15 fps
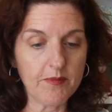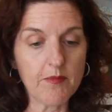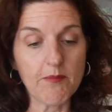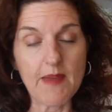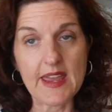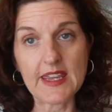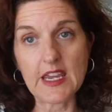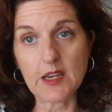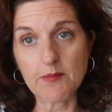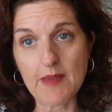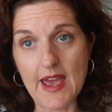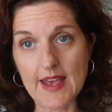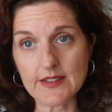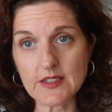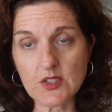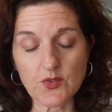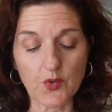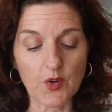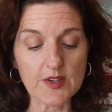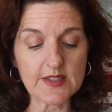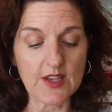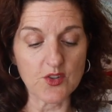making masks
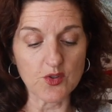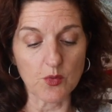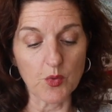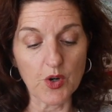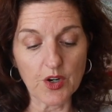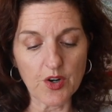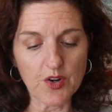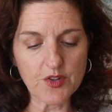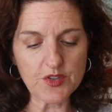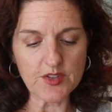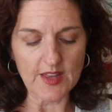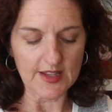for essential workers.